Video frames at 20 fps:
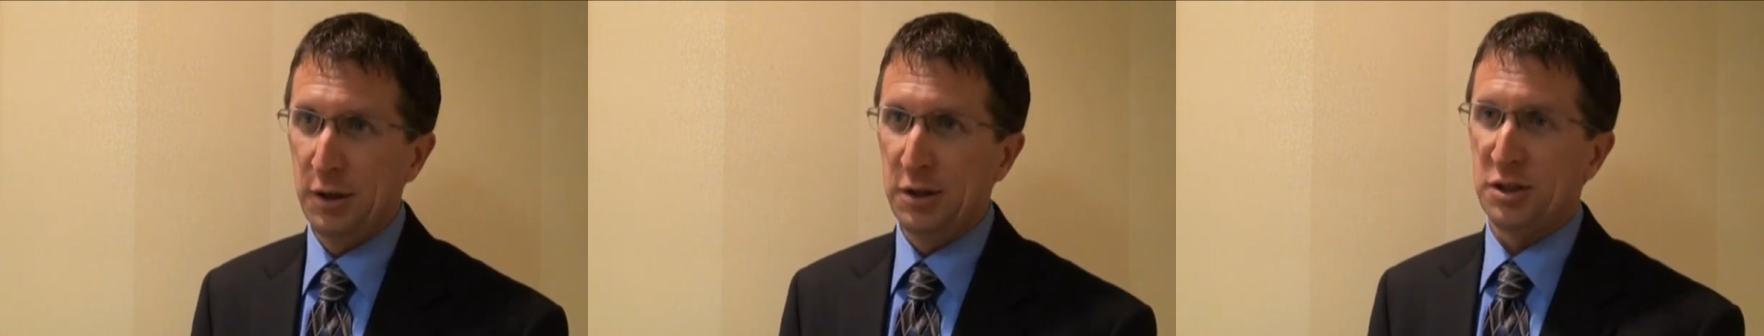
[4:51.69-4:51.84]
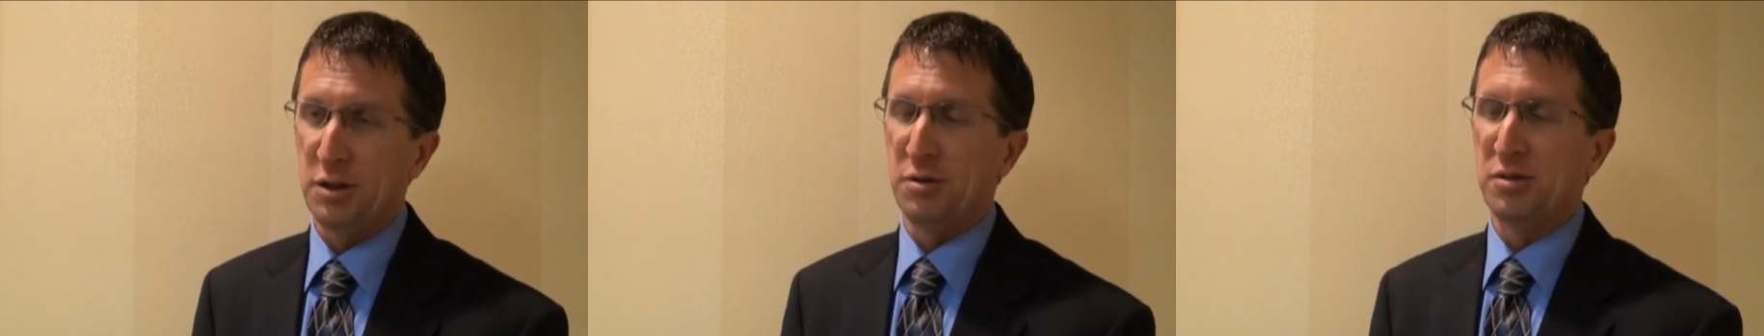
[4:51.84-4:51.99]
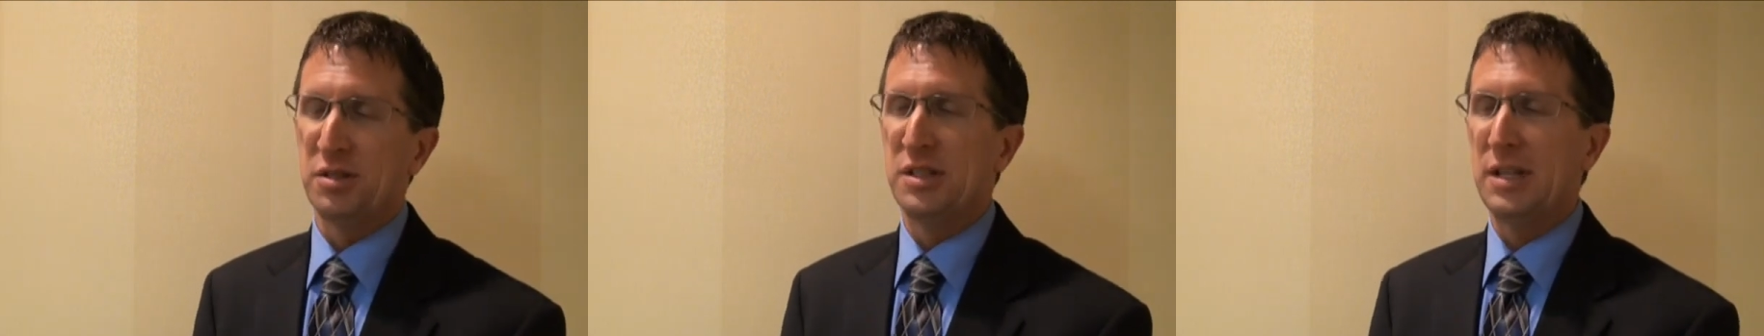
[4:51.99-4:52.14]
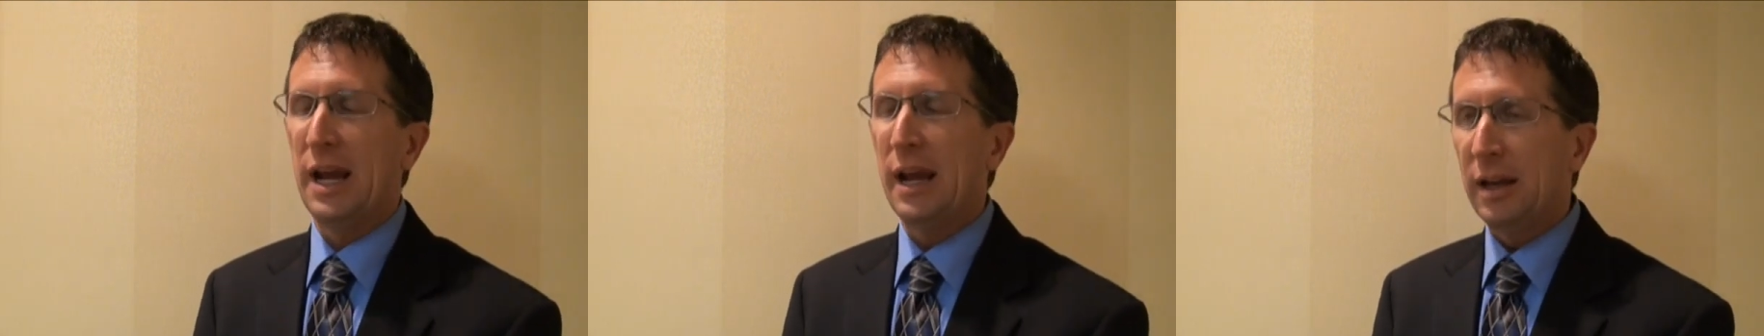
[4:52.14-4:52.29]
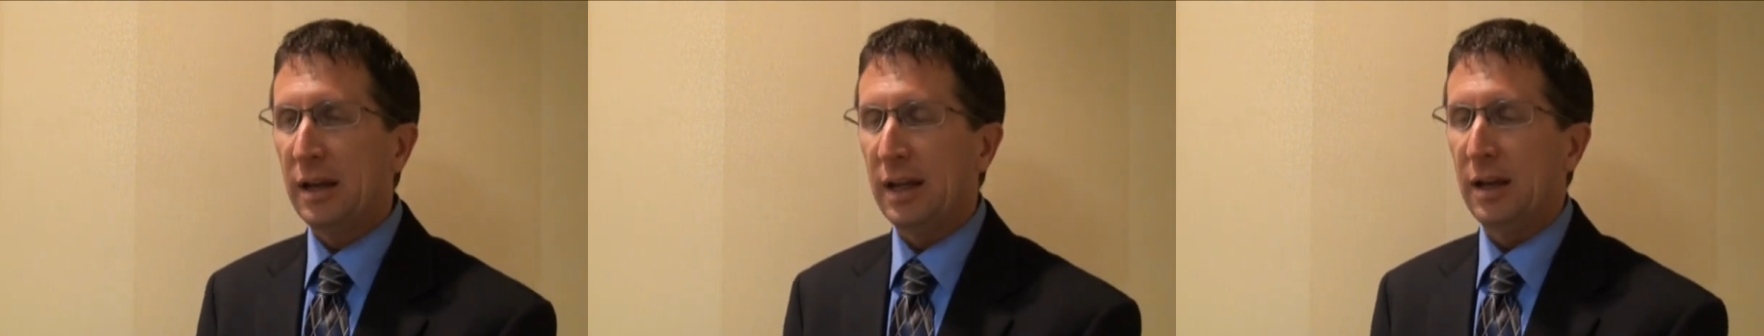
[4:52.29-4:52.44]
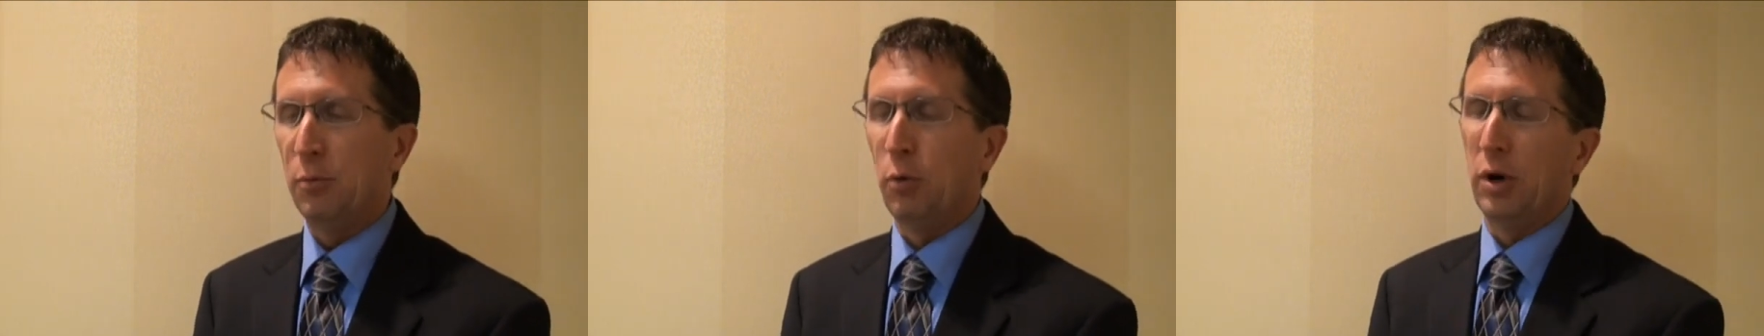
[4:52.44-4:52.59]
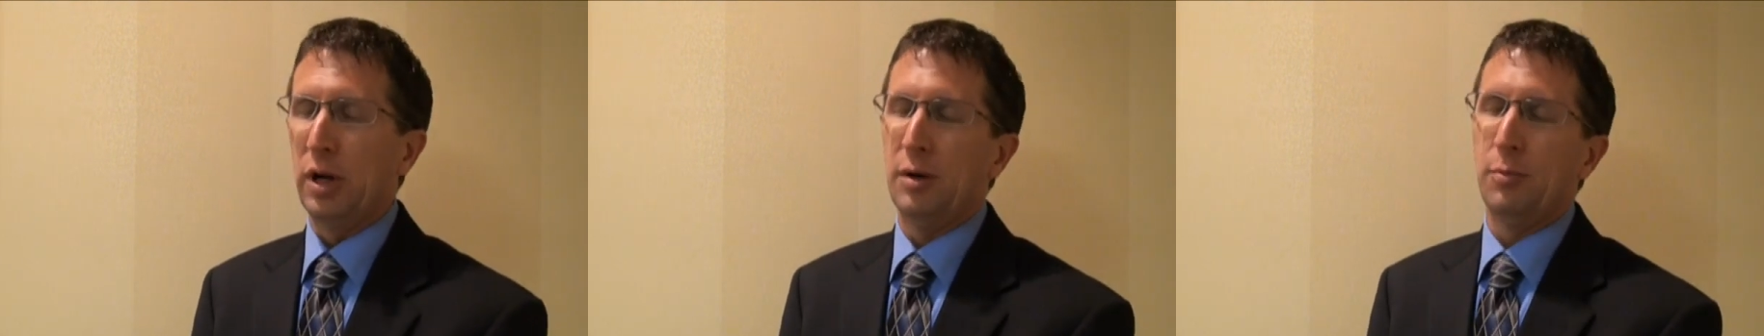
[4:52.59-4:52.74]
So
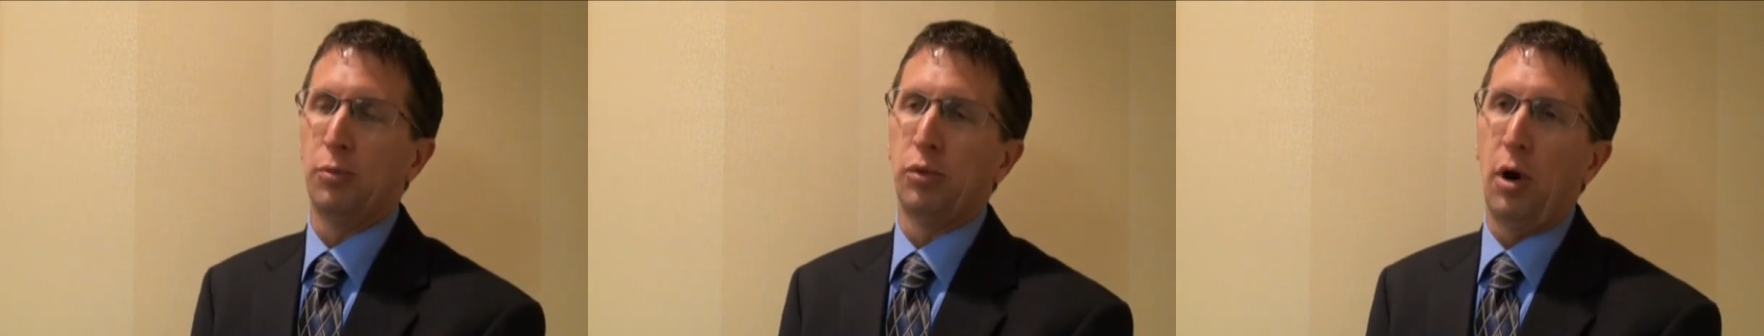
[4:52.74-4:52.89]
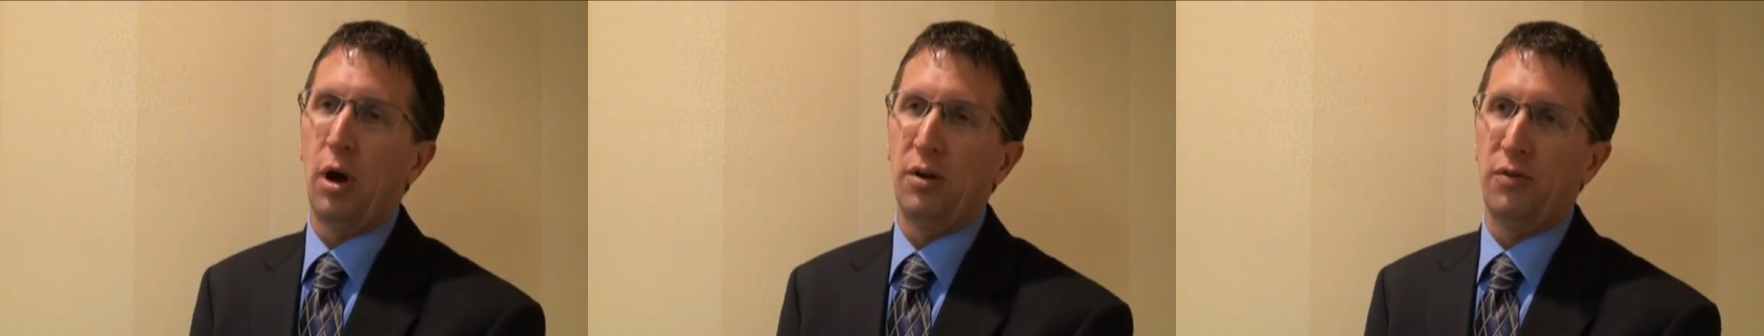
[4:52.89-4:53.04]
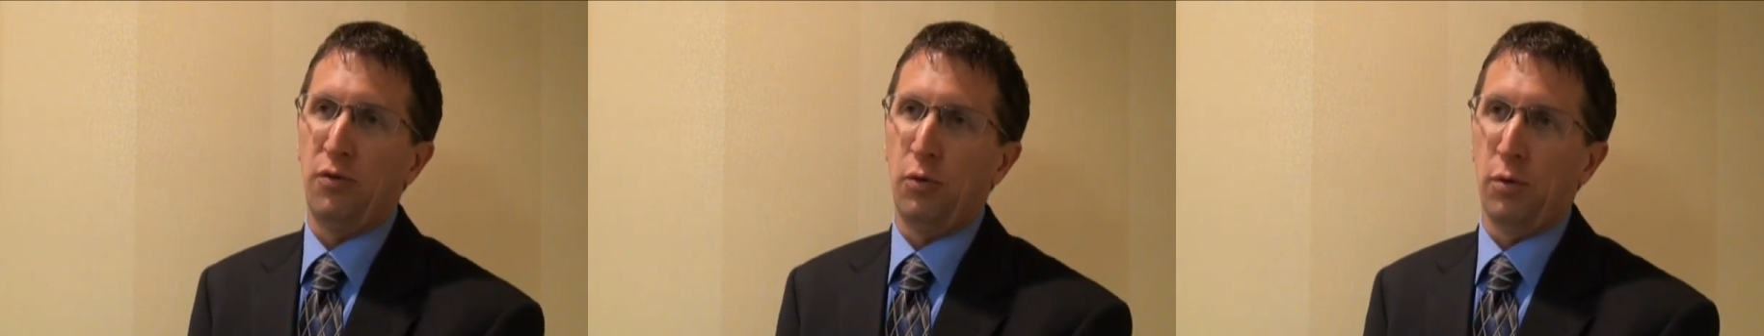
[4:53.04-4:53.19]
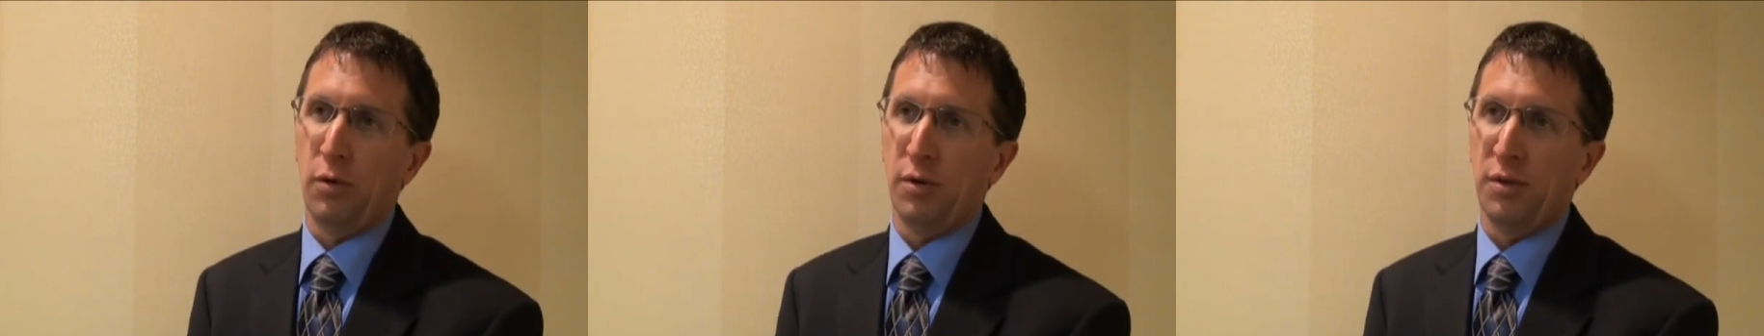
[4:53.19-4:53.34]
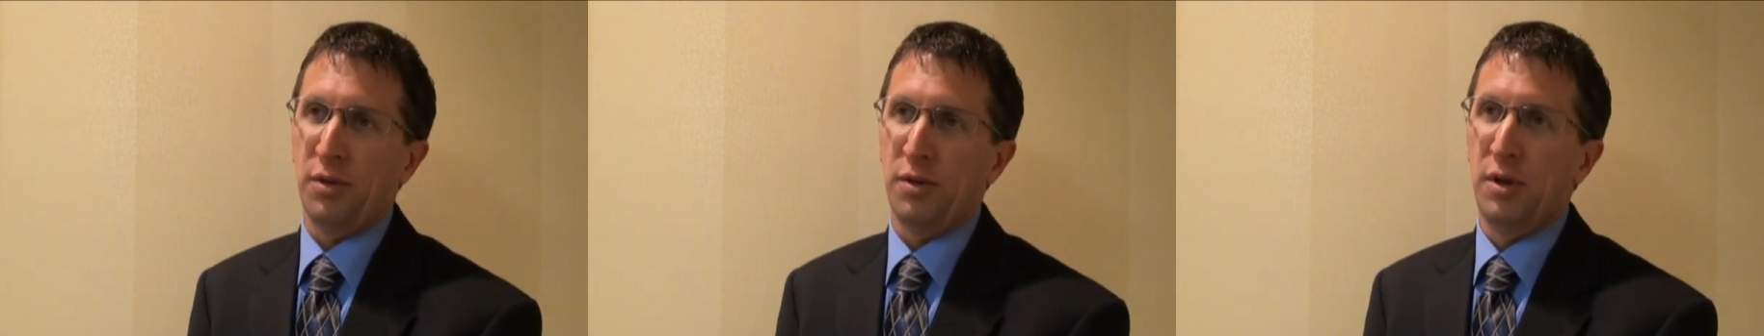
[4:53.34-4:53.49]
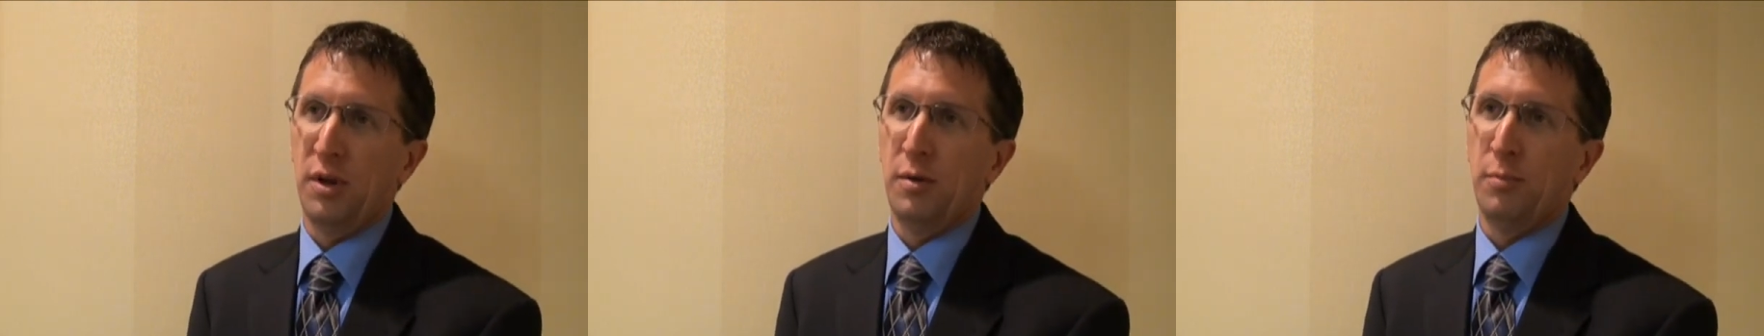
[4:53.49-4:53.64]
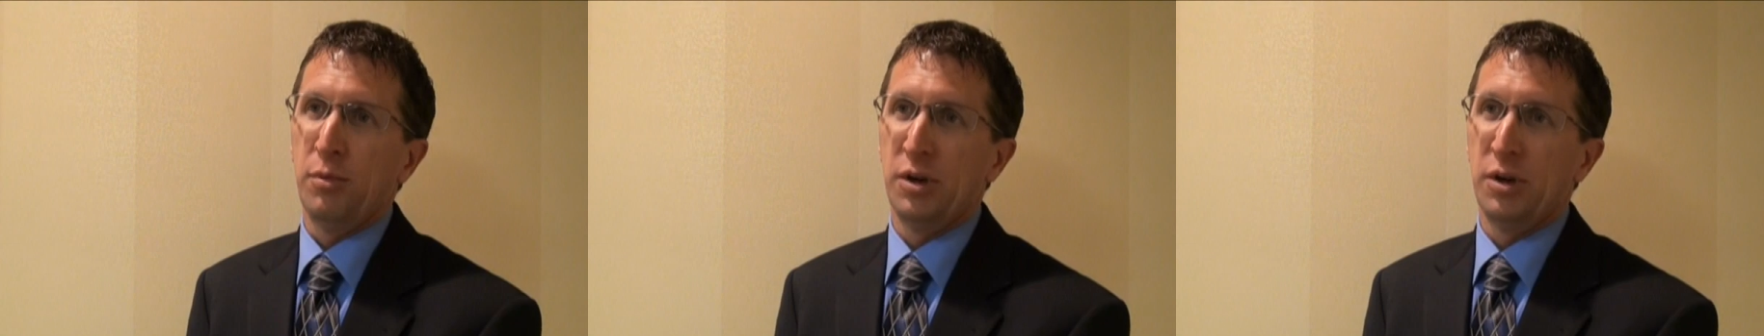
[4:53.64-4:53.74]
Sandy, what it brought forth